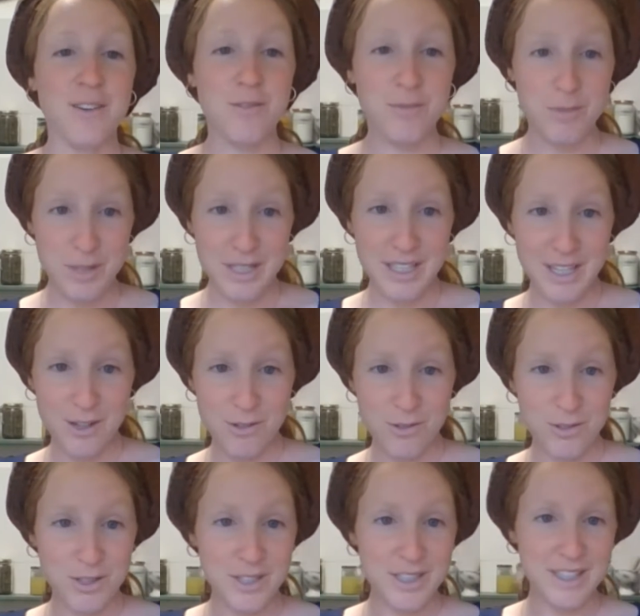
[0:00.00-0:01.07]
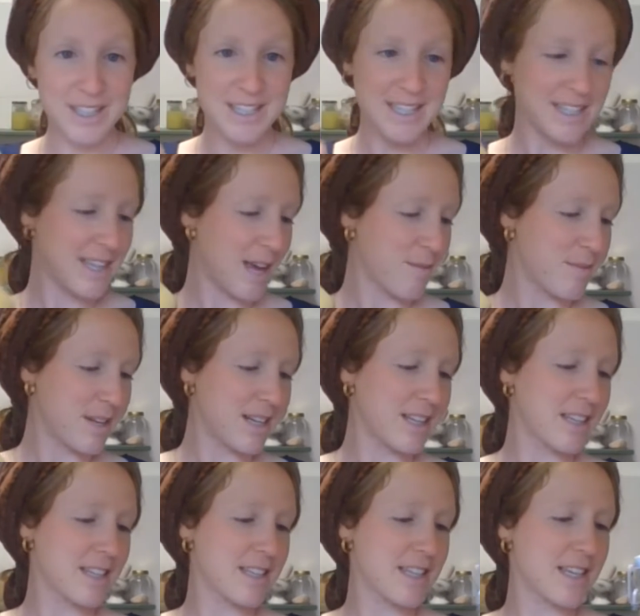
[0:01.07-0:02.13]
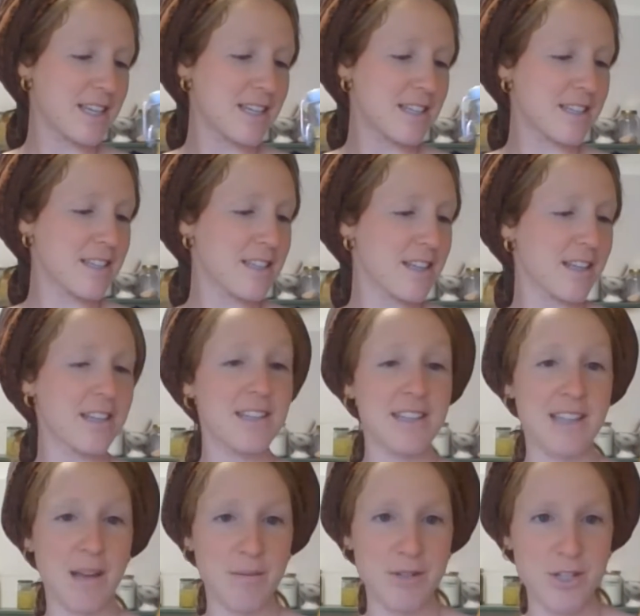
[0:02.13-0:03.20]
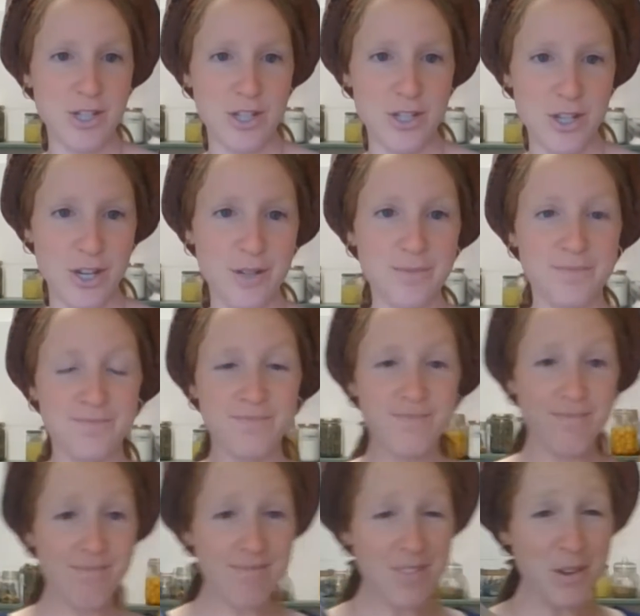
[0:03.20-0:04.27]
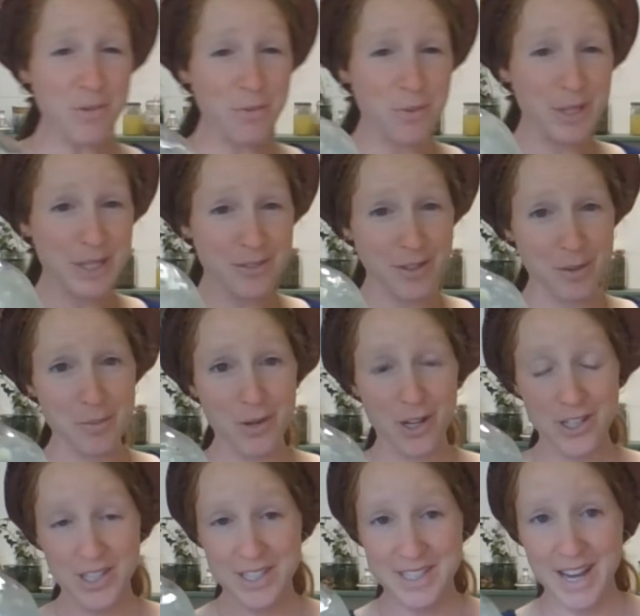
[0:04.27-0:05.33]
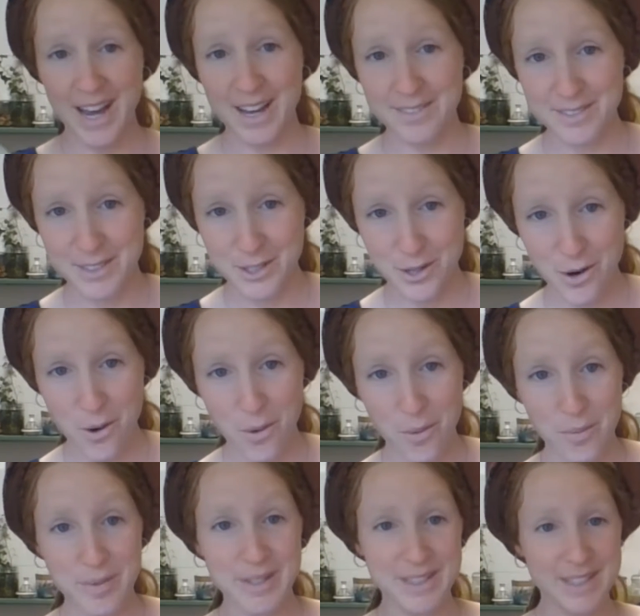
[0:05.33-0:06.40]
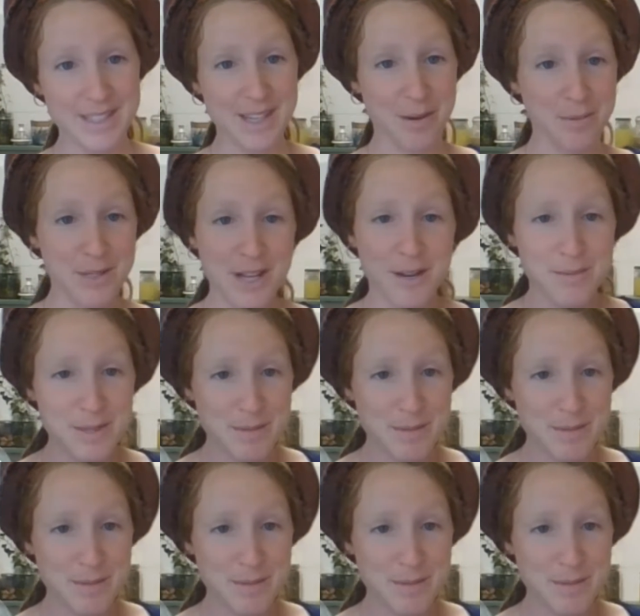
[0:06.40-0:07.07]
Really cool. This is lemon and this is lemon ginger. Really fun projects to have in your home in the summertime